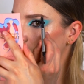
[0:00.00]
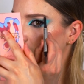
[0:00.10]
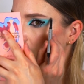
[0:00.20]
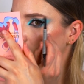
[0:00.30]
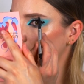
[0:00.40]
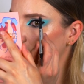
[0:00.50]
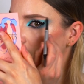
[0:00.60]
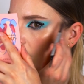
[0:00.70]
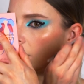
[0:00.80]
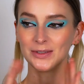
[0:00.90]
Alright, so
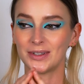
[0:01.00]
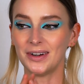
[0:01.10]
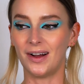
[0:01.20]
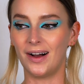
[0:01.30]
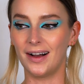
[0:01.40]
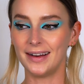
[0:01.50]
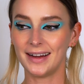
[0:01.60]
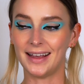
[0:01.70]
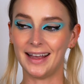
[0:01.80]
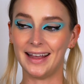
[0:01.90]
the brows are
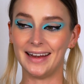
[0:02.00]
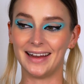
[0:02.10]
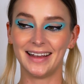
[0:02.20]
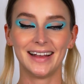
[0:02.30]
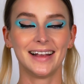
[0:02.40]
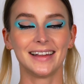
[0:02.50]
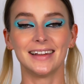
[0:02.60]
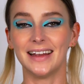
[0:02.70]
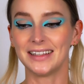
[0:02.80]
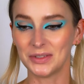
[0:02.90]
on, and
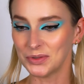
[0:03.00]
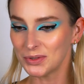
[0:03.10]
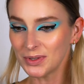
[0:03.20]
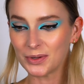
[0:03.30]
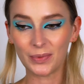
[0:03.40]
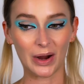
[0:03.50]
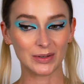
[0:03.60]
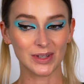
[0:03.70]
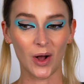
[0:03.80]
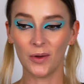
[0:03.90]
like usual, the
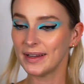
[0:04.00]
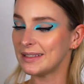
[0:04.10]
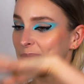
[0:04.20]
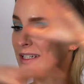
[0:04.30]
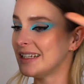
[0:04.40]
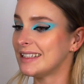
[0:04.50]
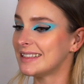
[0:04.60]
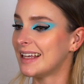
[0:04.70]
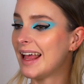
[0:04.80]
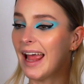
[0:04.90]
brows always
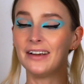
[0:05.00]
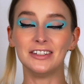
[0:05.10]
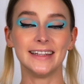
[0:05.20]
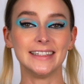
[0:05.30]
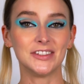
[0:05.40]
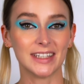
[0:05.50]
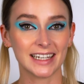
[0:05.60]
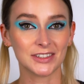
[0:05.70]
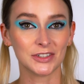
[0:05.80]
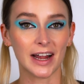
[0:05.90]
brings everything
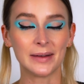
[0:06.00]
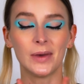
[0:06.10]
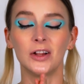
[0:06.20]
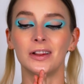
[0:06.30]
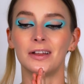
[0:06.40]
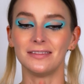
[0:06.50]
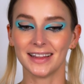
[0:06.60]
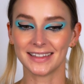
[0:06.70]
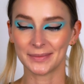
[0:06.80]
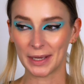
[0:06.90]
together. I'm
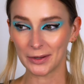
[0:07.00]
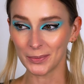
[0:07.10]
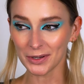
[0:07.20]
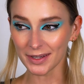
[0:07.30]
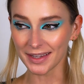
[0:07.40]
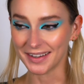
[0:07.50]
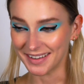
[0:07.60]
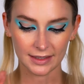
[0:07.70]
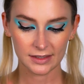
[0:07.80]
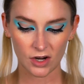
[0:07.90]
loving this makeup look.
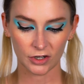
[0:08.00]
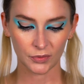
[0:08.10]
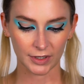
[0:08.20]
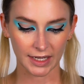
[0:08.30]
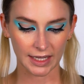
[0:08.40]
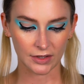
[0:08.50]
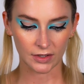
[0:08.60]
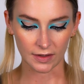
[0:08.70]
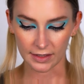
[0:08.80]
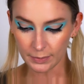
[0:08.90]
Let's start working
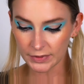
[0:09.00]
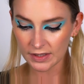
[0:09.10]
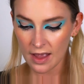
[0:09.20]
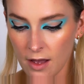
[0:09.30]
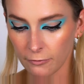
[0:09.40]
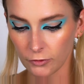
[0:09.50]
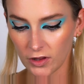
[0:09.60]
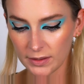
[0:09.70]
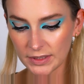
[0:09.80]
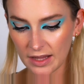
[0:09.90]
on the lips. For
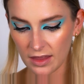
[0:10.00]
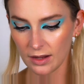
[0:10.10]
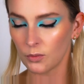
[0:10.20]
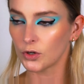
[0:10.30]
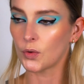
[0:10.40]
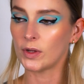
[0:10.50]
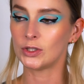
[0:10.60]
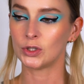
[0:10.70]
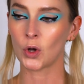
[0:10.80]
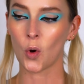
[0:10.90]
the lips, I think we're
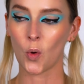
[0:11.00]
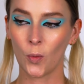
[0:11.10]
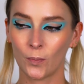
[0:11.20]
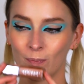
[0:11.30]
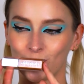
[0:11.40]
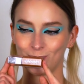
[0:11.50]
going to go